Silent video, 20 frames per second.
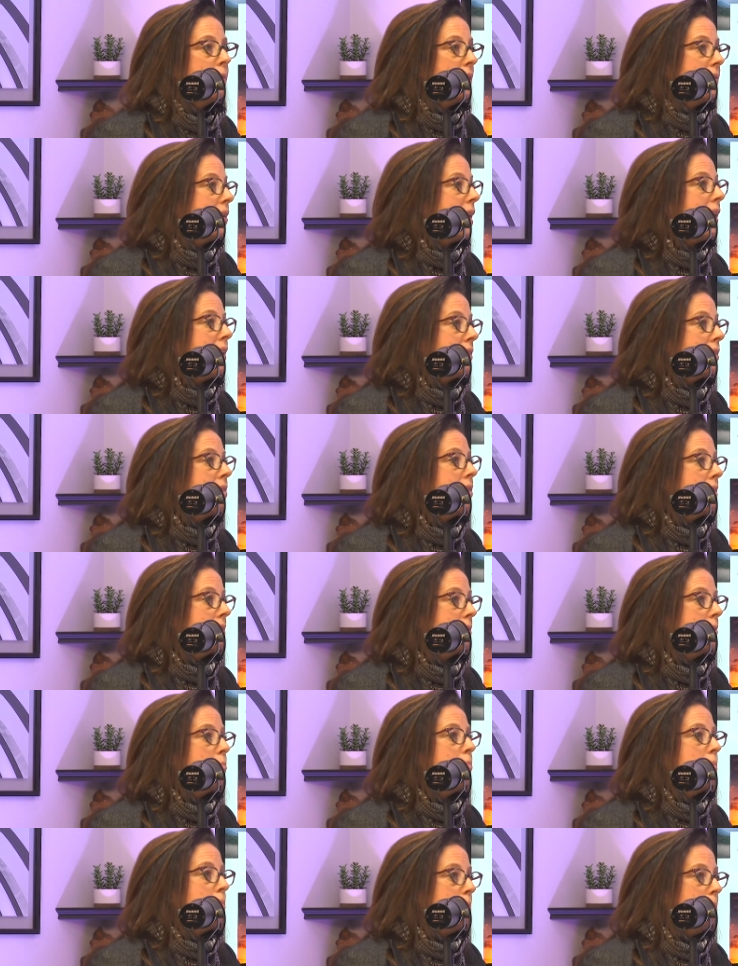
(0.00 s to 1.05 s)
we've got
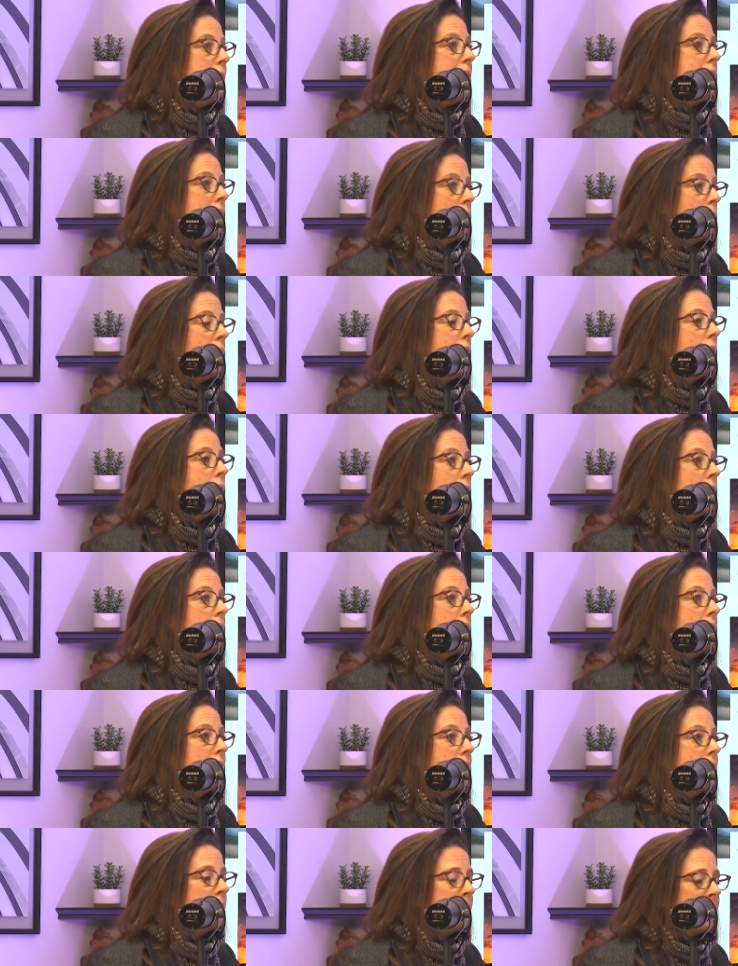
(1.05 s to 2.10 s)
to be aware
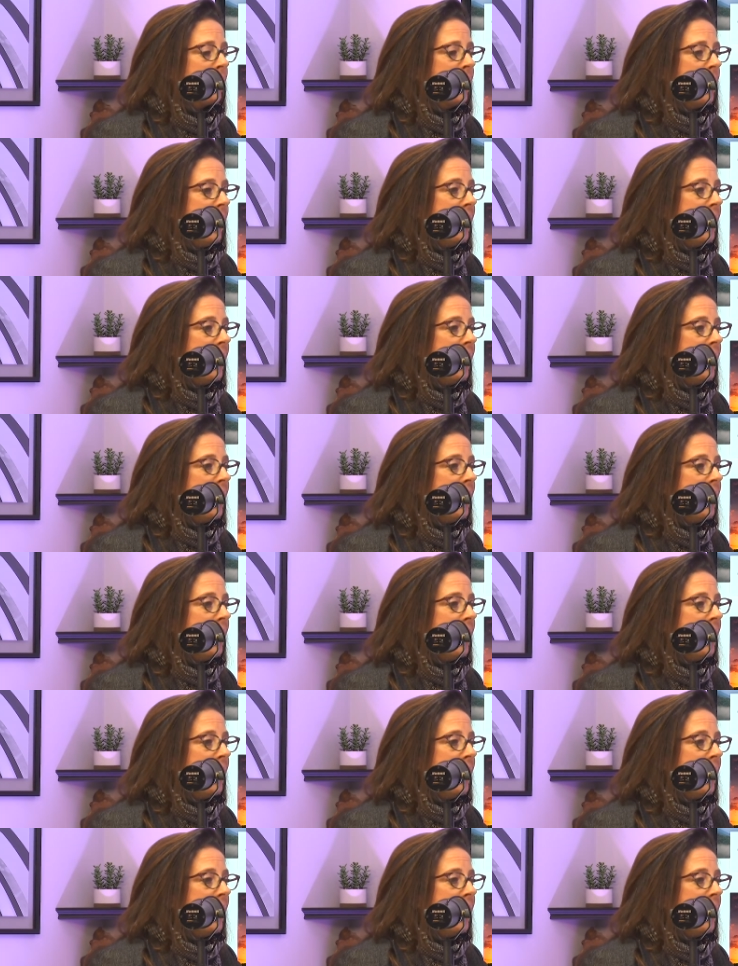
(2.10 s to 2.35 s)
of, mm-hmm.